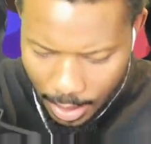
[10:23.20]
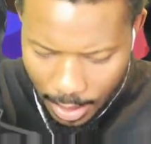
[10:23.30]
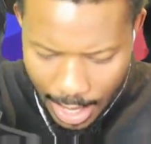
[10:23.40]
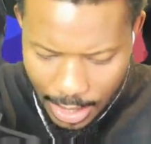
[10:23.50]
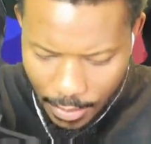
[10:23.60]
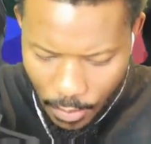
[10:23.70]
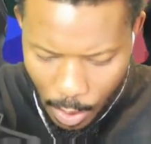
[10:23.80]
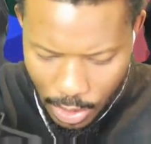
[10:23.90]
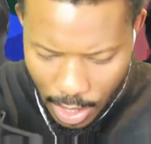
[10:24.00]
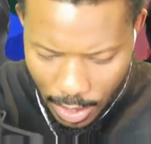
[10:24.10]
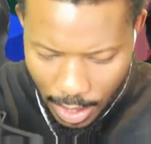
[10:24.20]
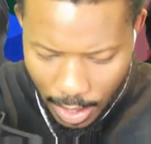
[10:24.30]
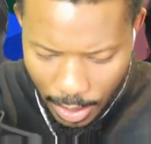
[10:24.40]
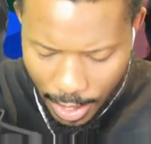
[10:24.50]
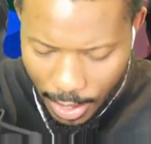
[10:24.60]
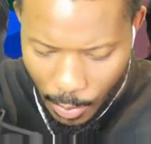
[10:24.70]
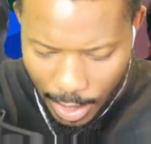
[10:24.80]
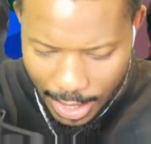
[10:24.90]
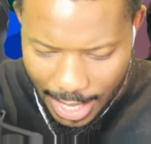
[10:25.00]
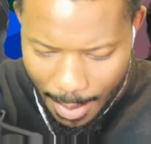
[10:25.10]
That's unfortunate. They're gonna win
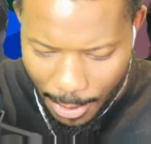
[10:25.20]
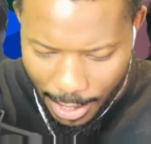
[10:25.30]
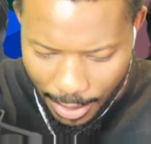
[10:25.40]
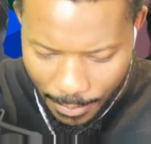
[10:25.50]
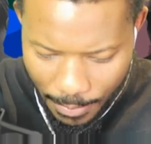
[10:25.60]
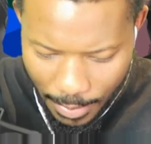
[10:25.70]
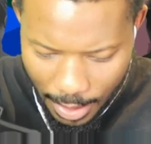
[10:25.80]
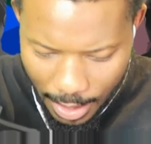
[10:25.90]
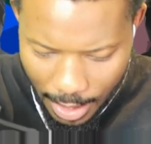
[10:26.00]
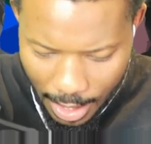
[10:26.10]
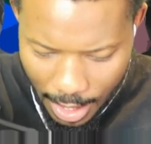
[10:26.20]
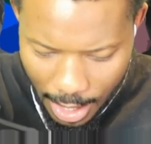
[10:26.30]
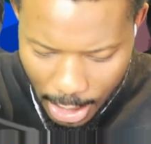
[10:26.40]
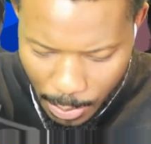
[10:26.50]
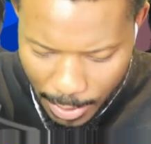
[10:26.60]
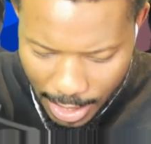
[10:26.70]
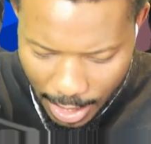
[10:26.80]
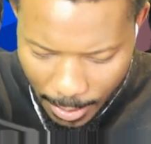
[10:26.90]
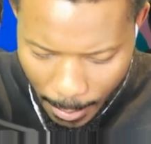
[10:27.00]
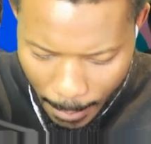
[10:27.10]
this tiebreaker.
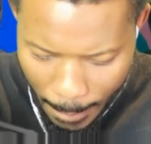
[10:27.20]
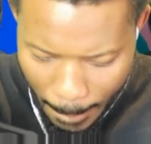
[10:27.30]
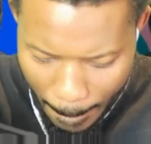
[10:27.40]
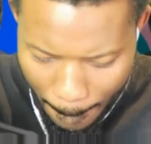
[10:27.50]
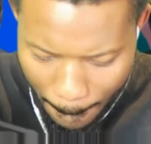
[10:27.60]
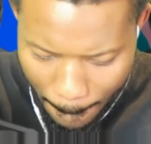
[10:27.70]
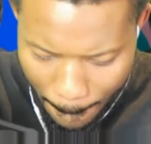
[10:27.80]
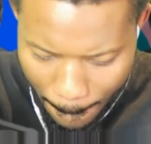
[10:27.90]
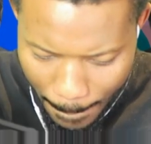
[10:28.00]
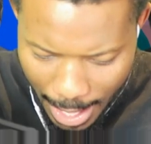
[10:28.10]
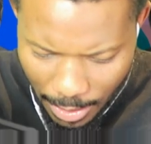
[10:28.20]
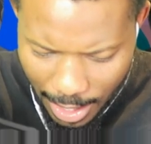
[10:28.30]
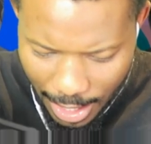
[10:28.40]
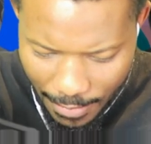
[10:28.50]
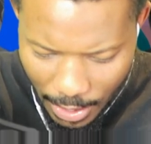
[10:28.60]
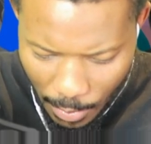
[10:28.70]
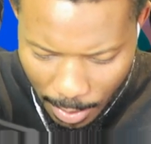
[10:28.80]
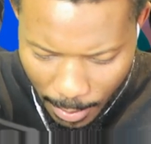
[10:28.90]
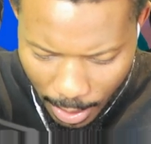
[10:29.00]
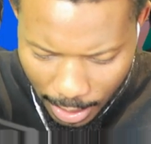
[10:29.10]
100%. I don't think they even know where the
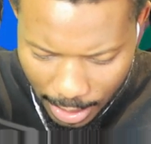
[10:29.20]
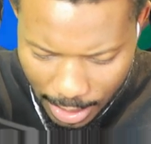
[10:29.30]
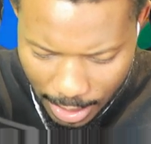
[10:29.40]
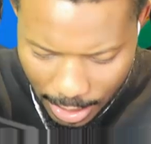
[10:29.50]
ball is.